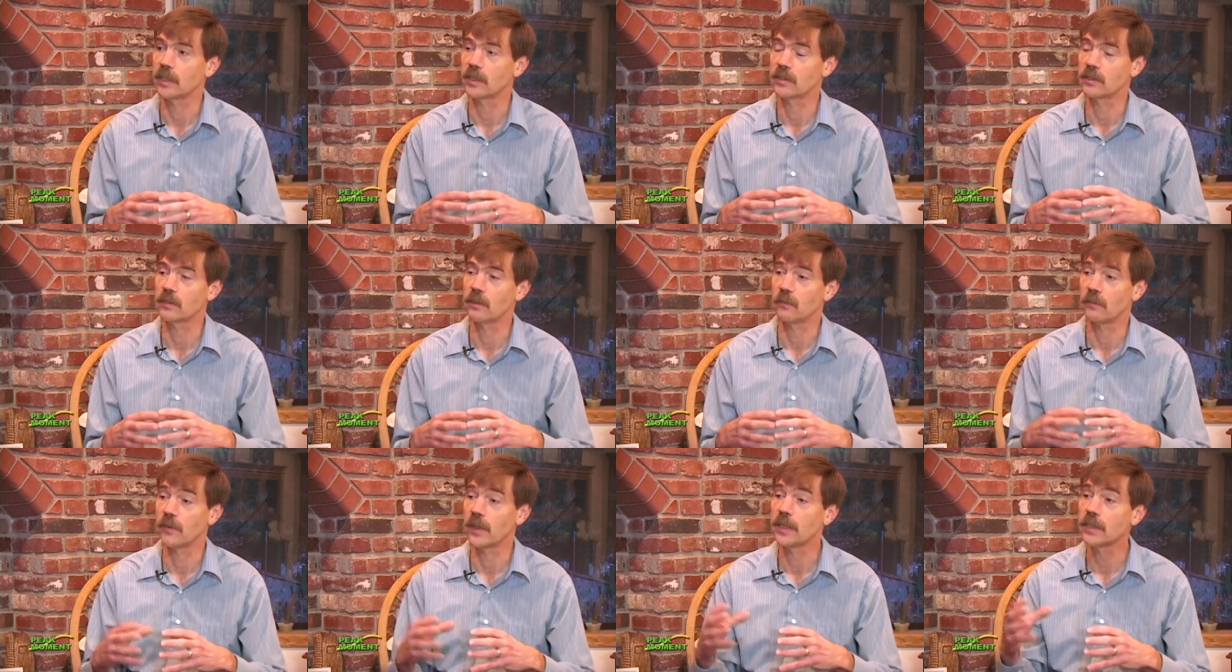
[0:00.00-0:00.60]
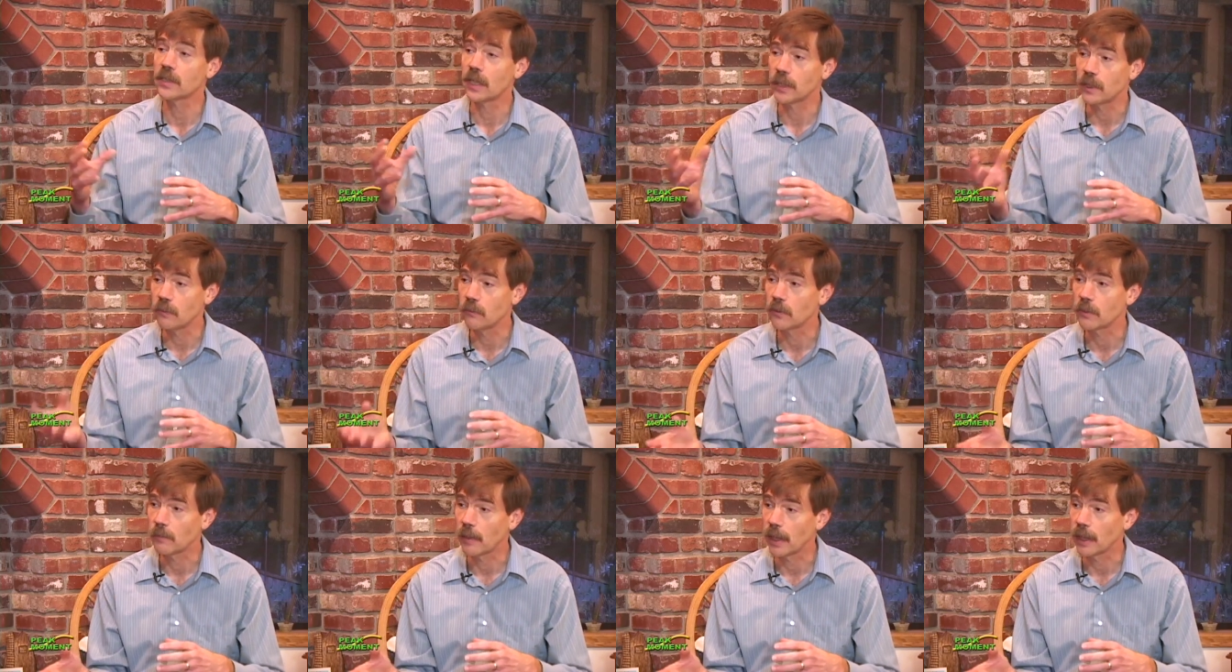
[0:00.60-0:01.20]
It's the things I do
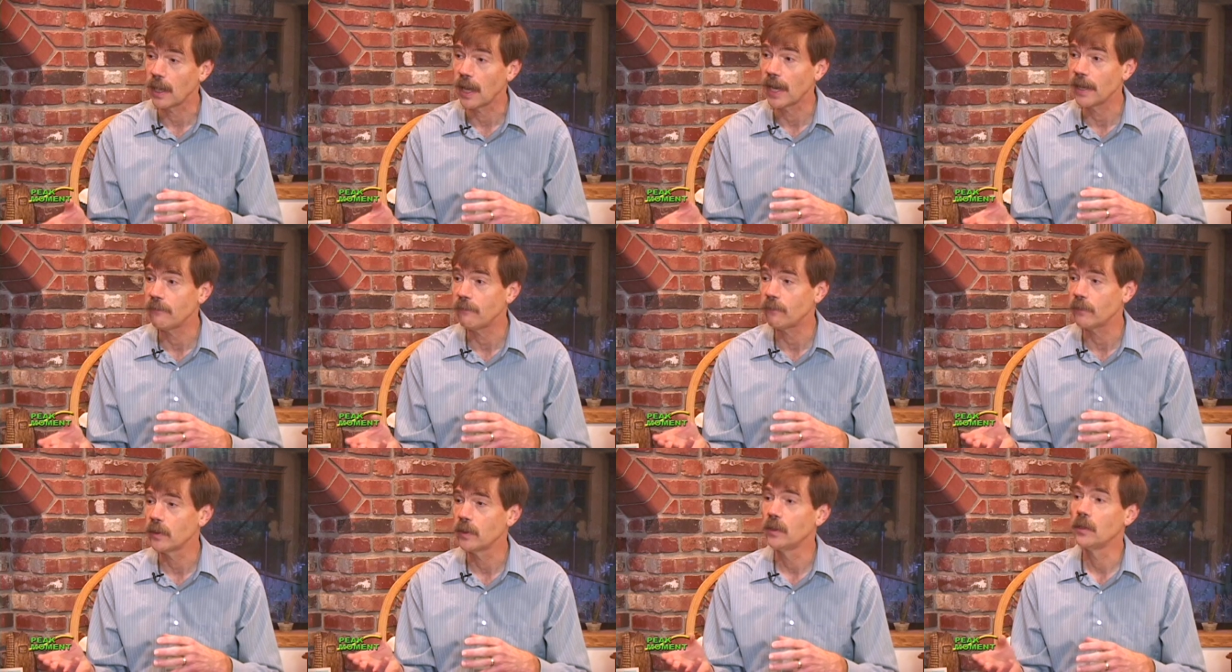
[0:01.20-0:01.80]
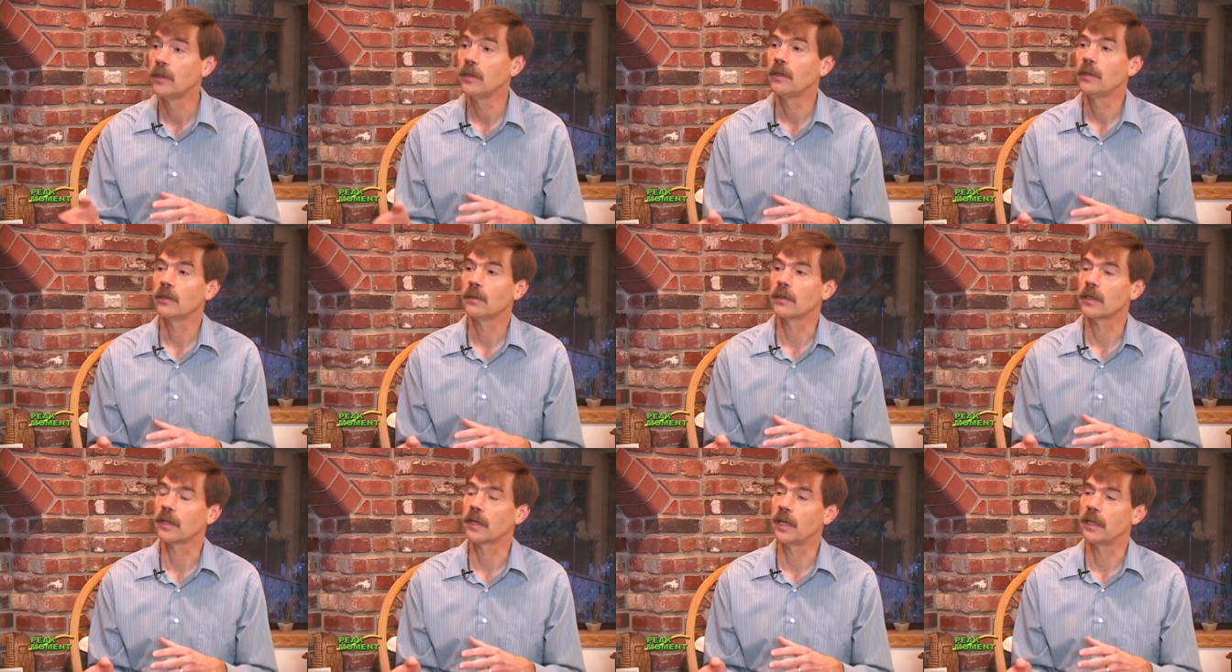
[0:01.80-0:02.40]
with my life,
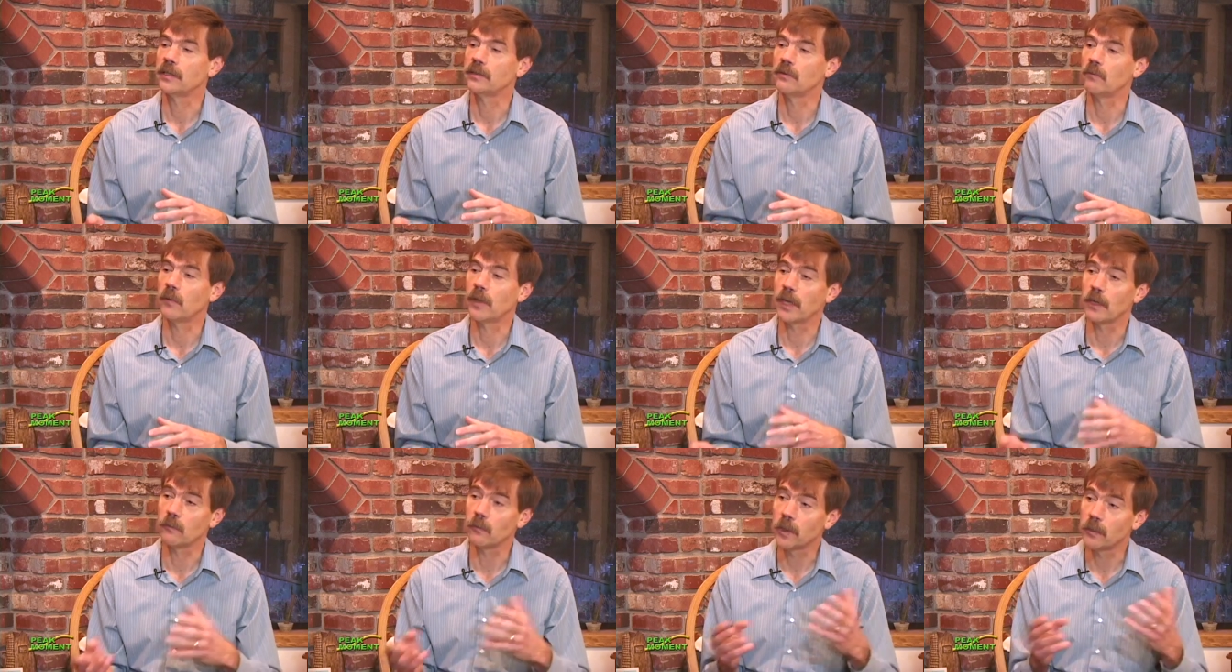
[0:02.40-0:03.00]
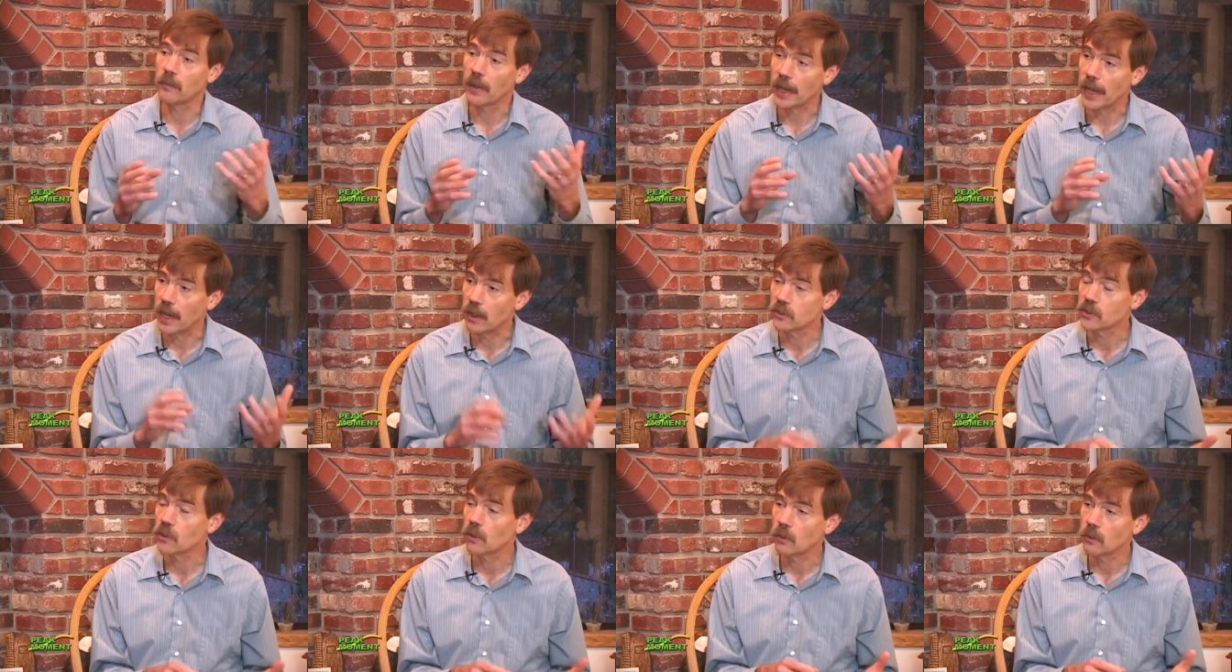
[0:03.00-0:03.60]
the kinds of way I run my
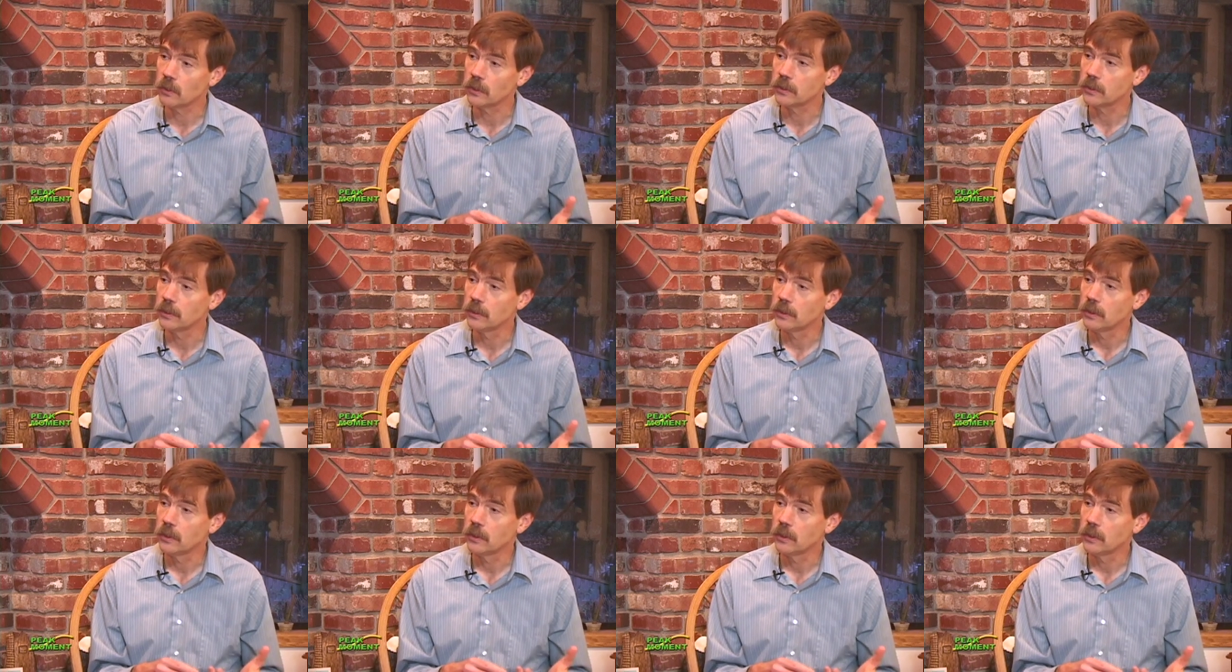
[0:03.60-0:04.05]
household,